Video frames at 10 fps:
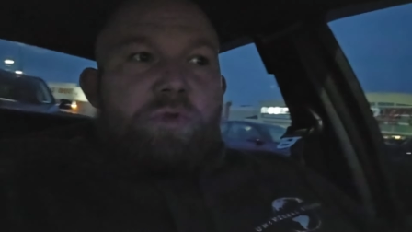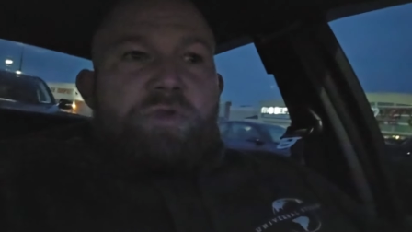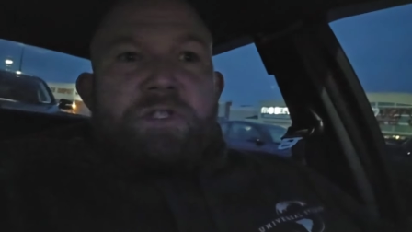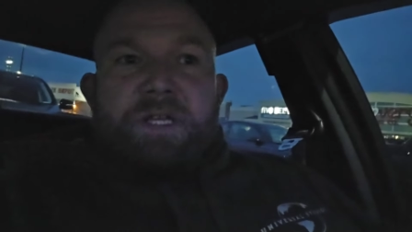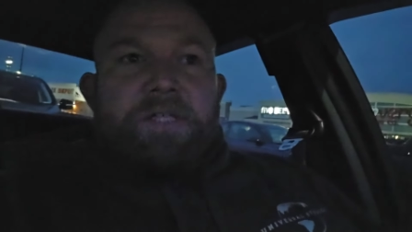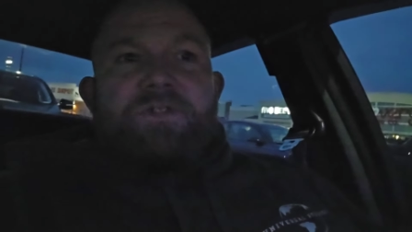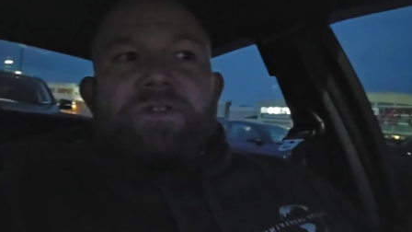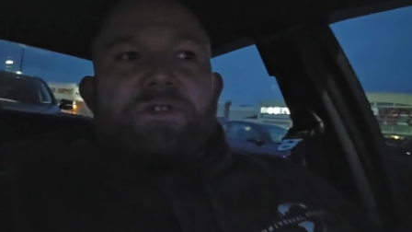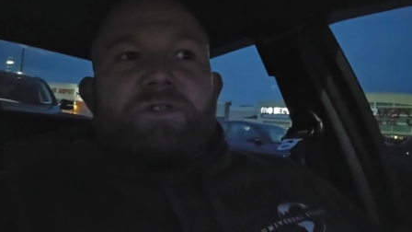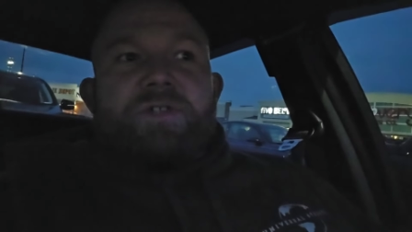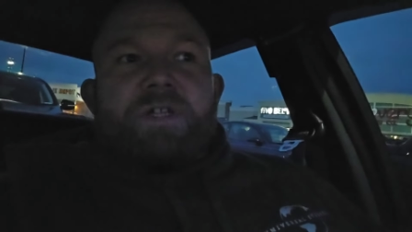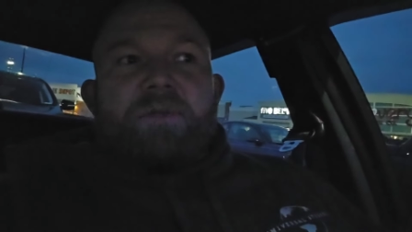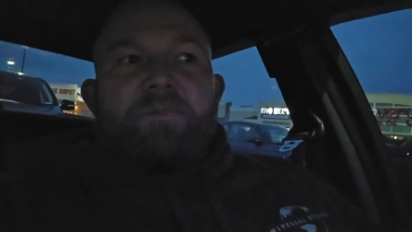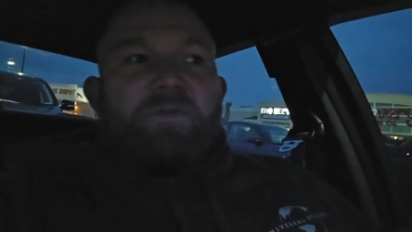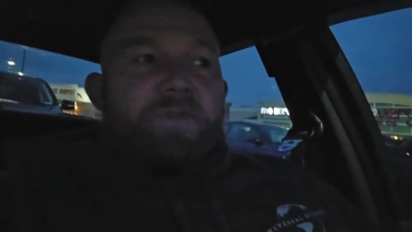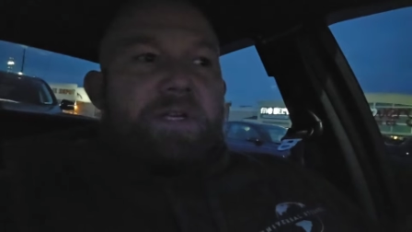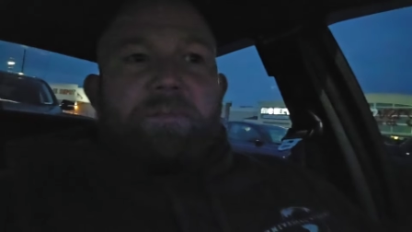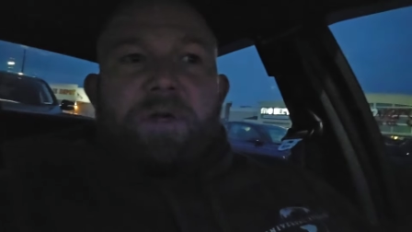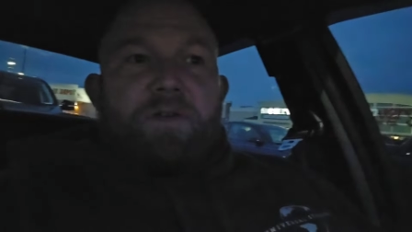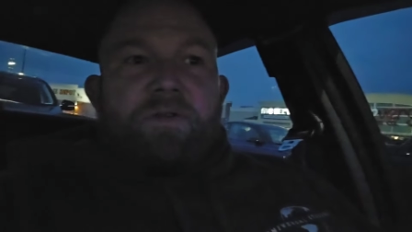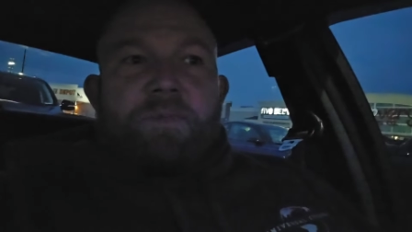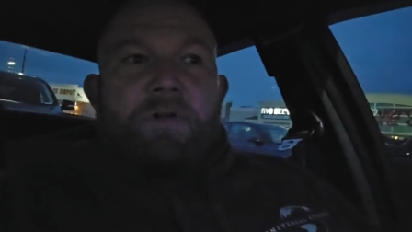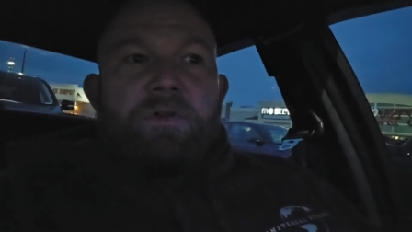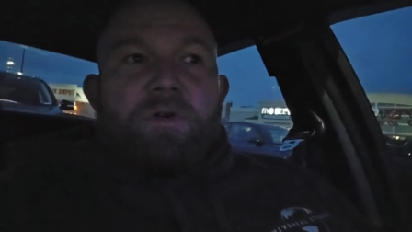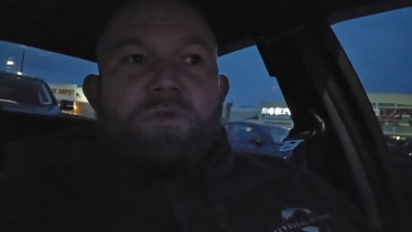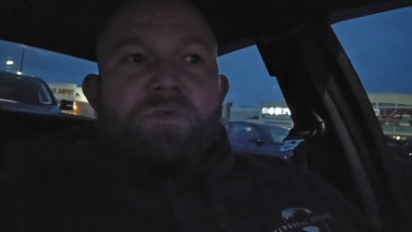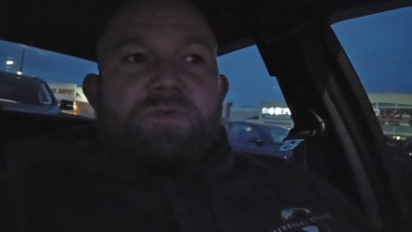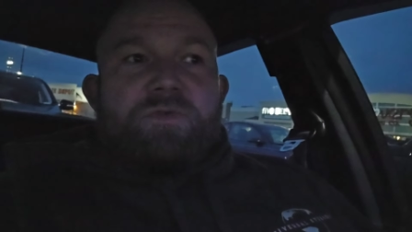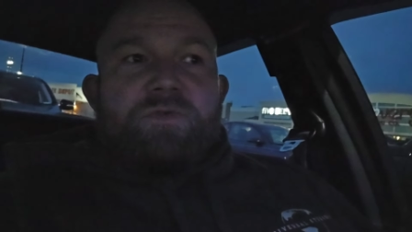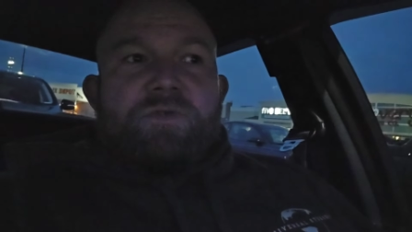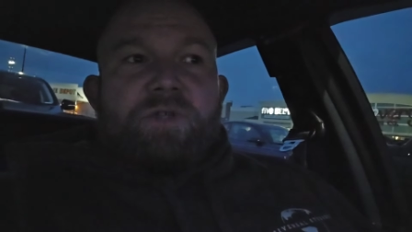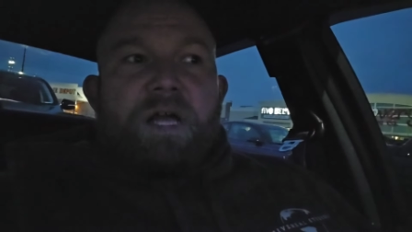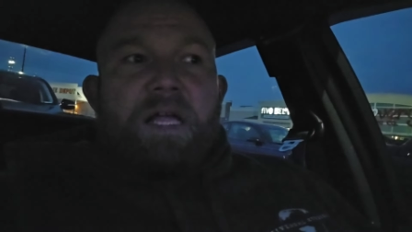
losing inches and I'm fitting better in my clothes